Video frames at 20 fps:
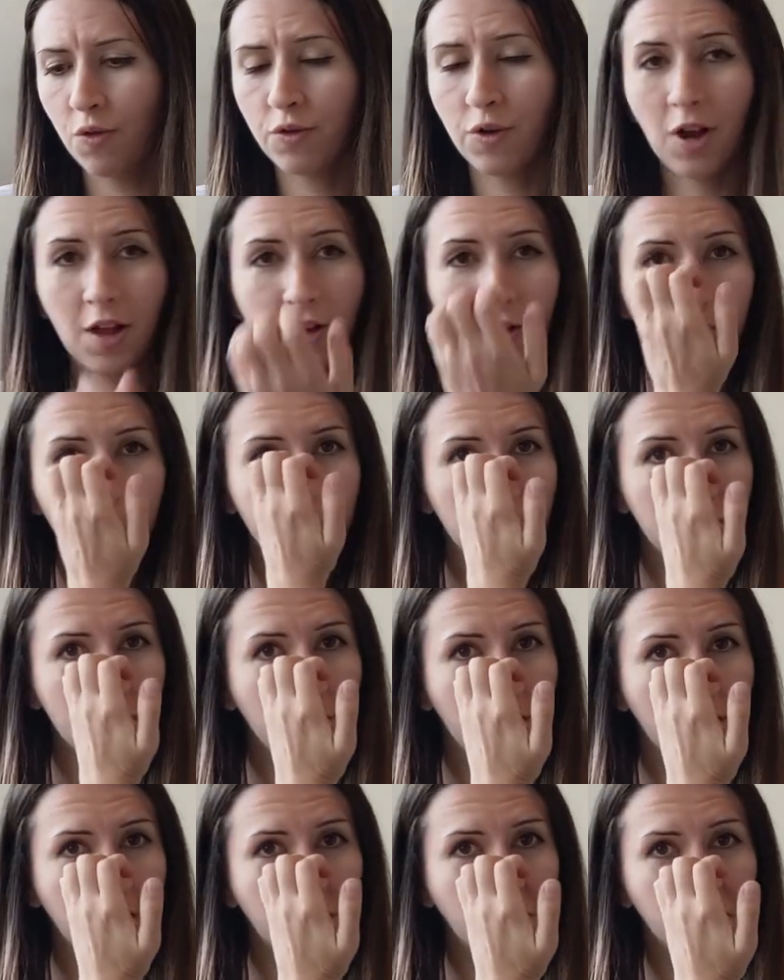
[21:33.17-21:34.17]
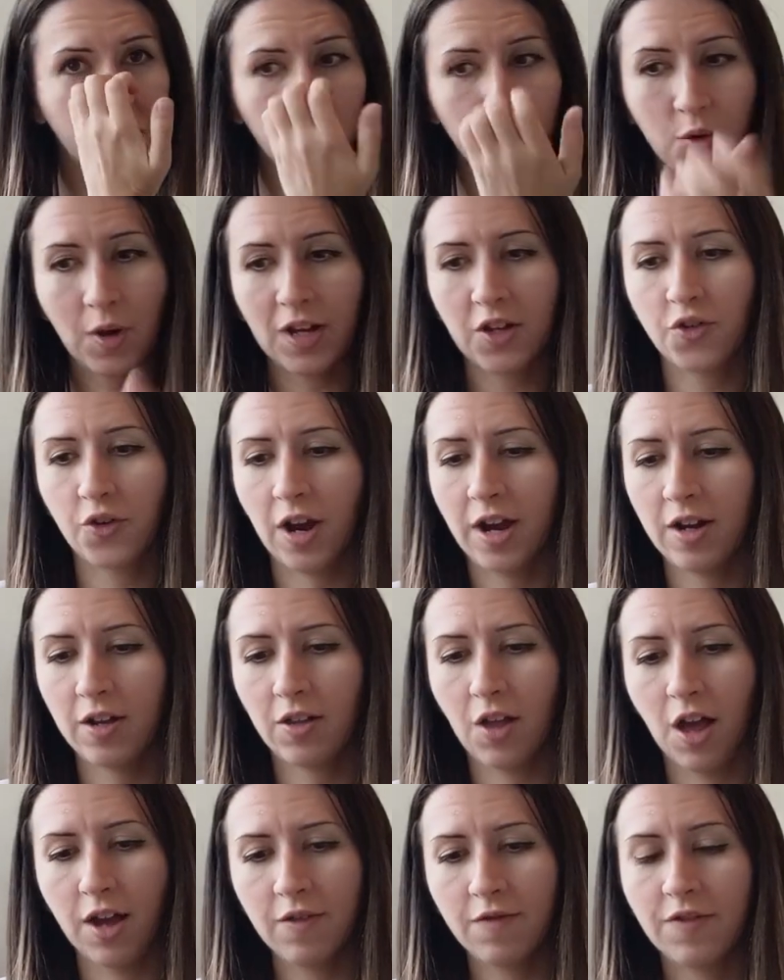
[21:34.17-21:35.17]
overall a really great shoe i tried
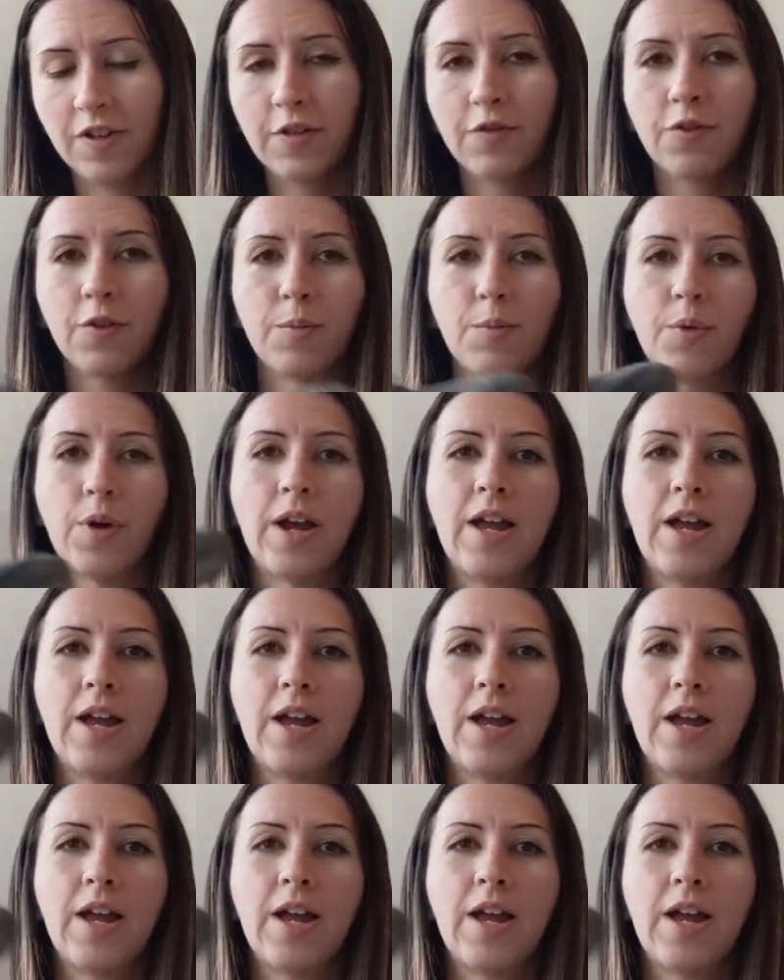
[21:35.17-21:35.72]
a lot of different